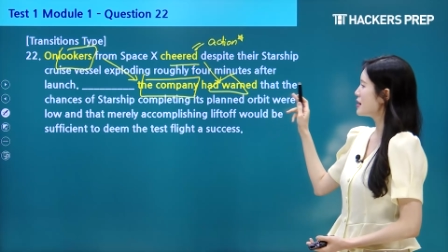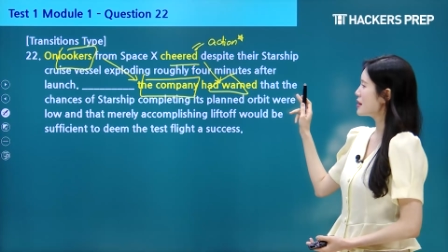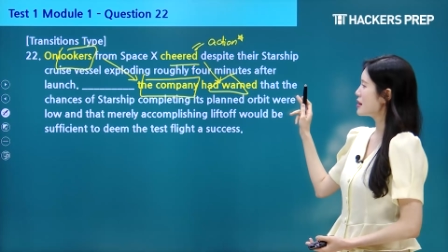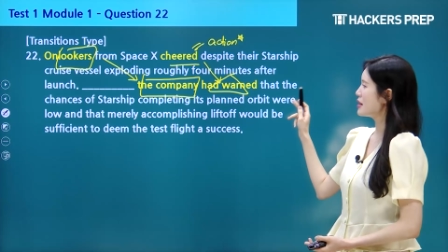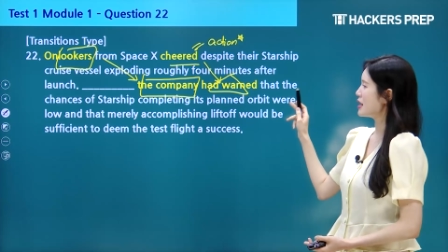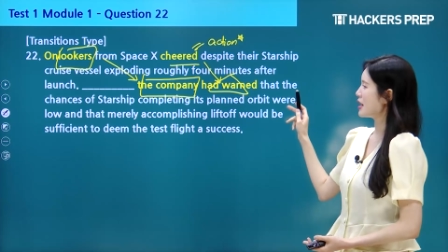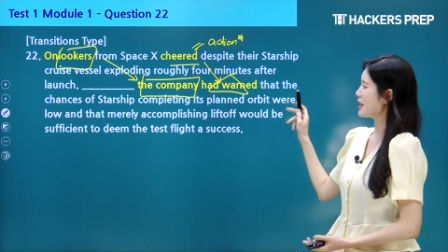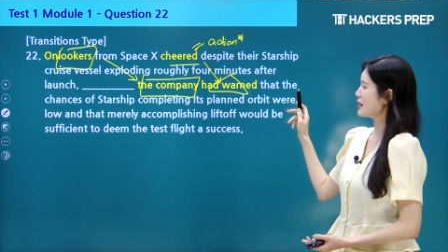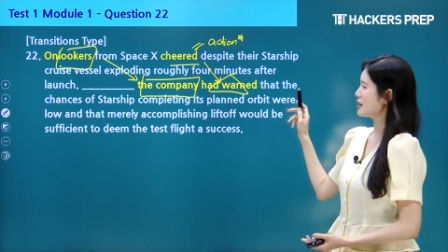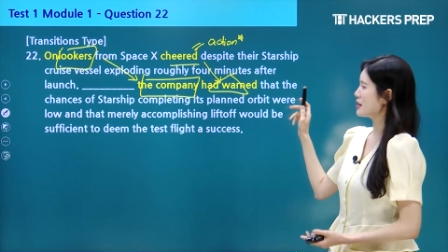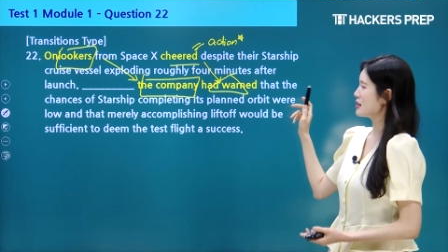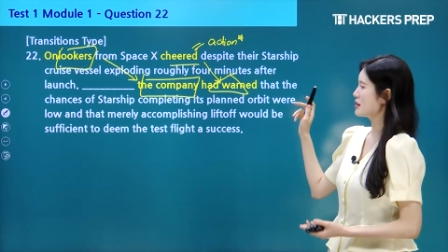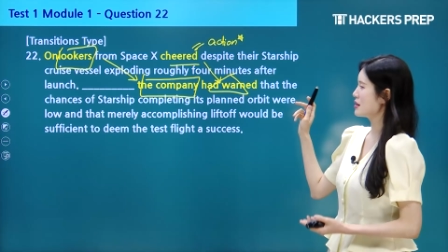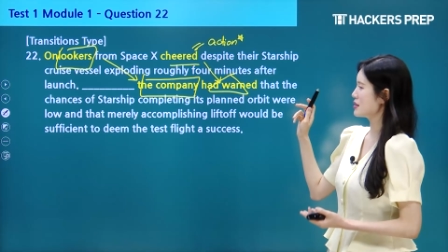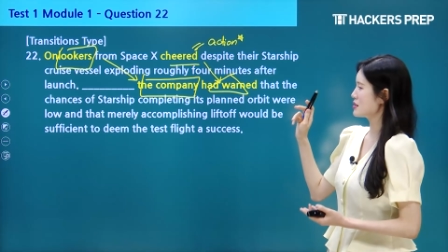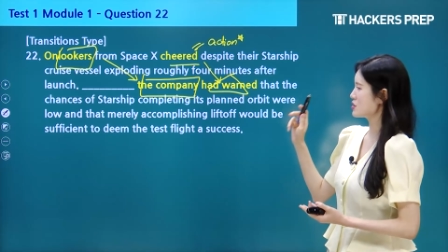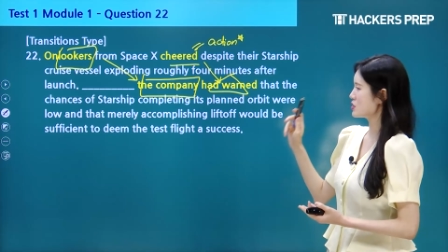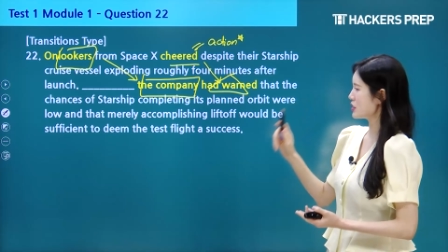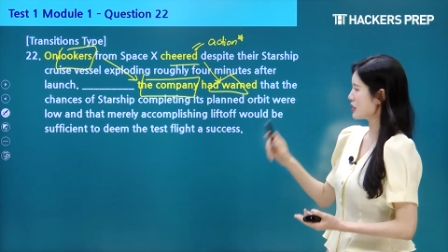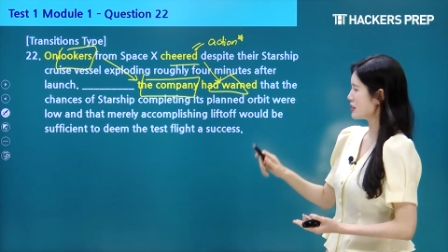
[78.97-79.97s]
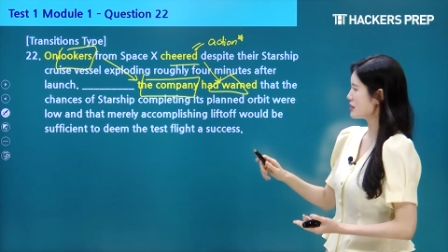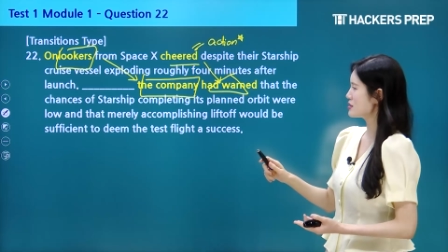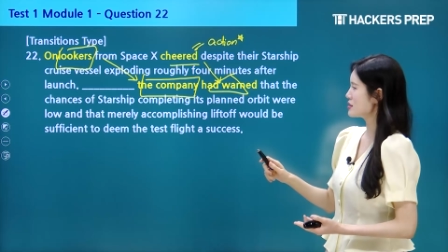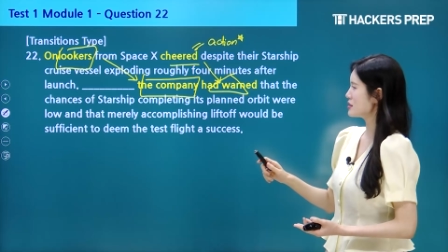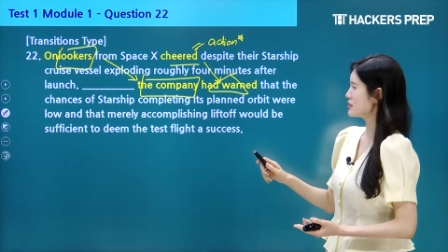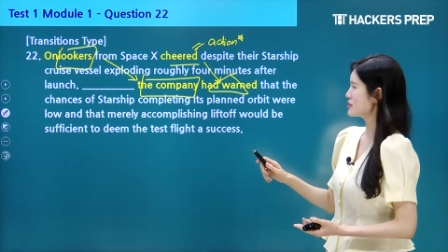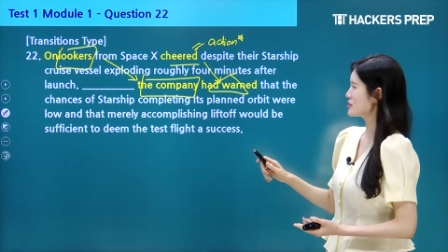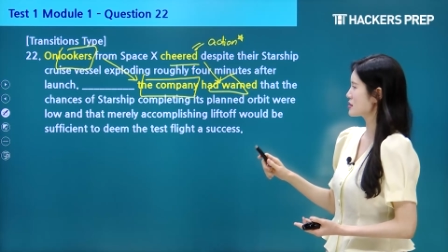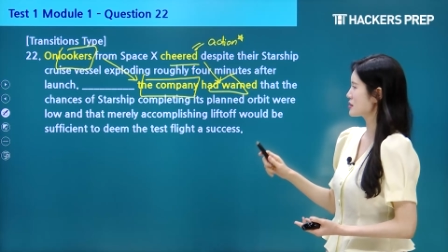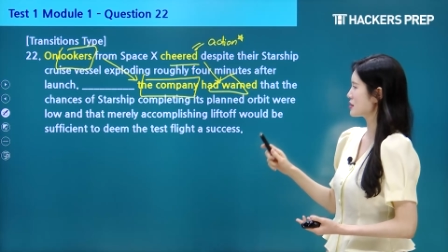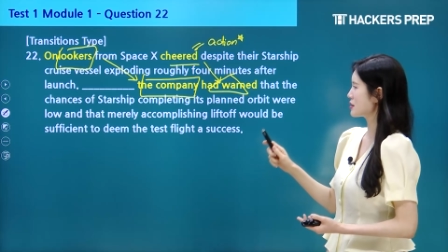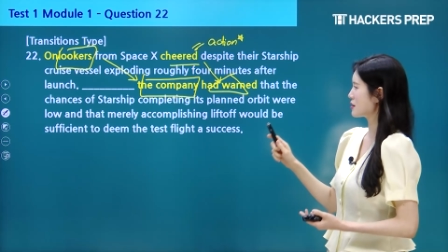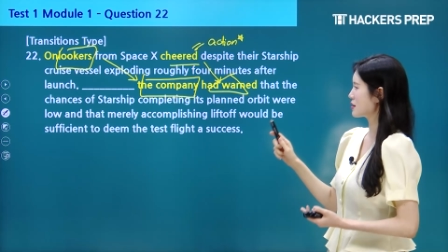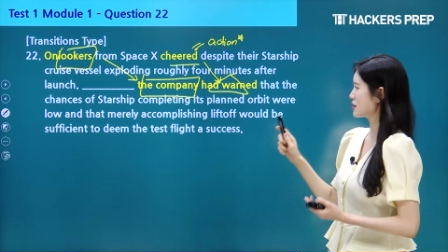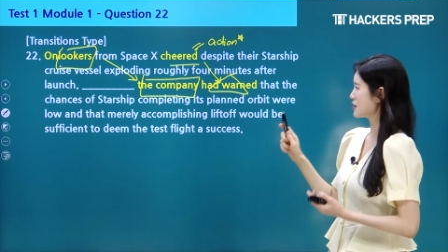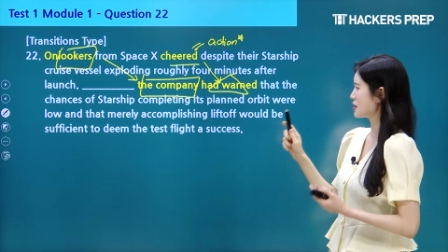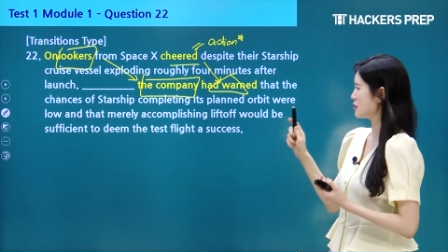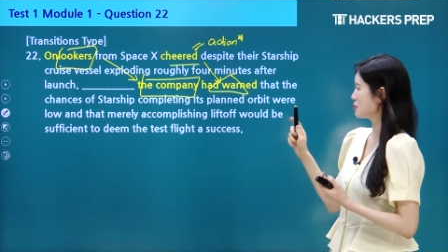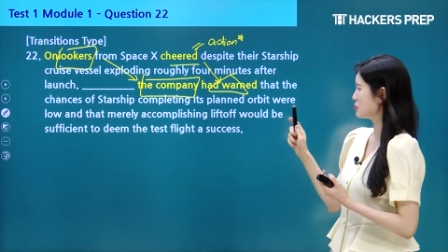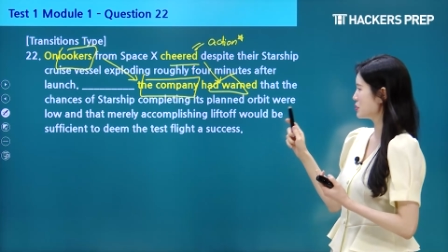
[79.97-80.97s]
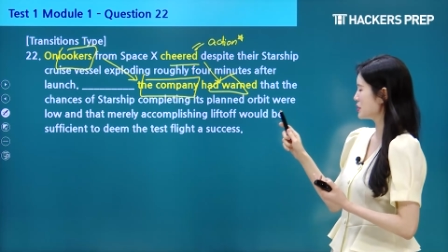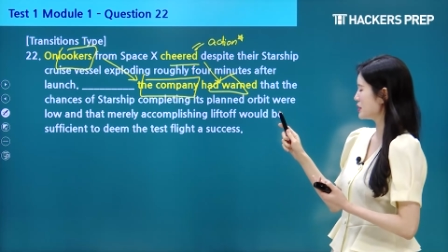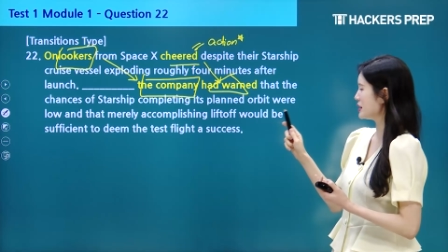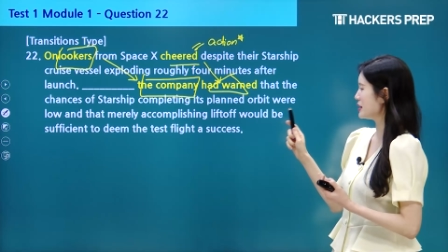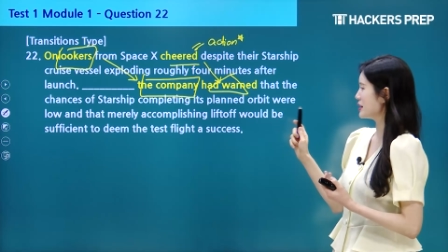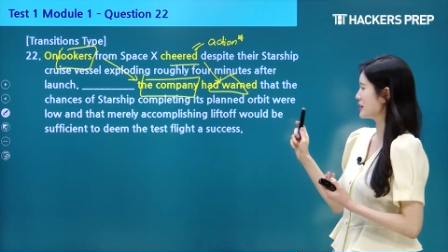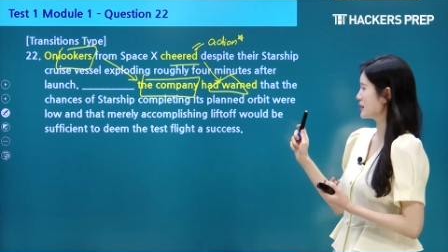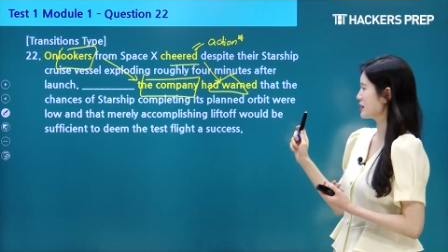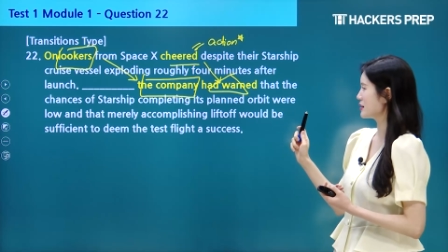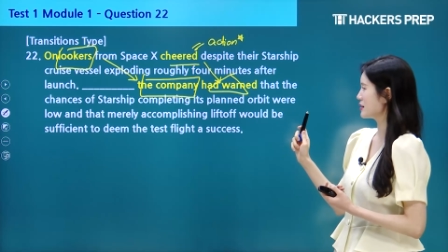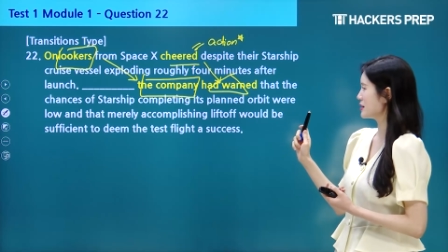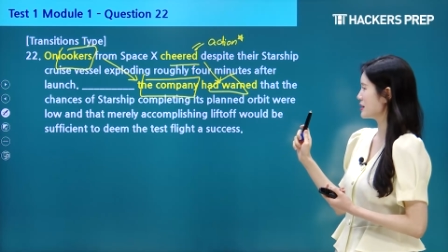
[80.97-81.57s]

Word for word: that the chances completing